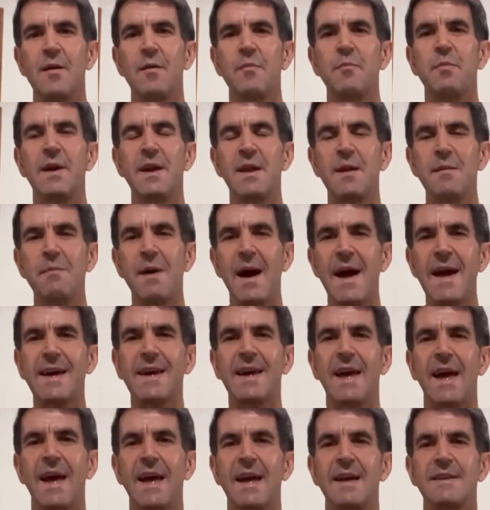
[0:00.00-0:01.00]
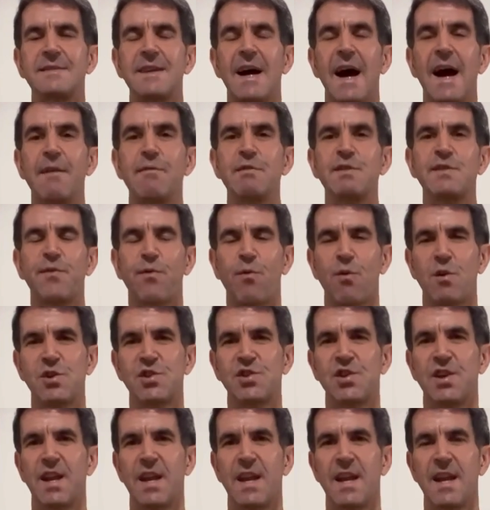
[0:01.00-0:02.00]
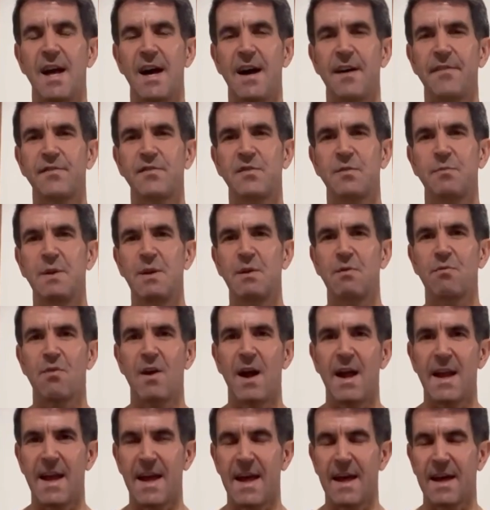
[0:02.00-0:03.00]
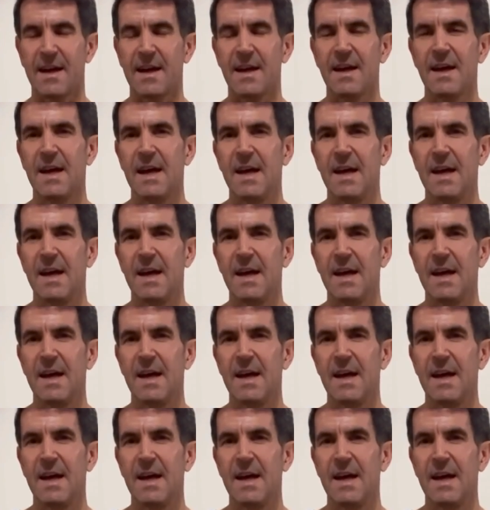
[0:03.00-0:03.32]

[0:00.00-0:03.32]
But in my case, I was fortunate enough to be running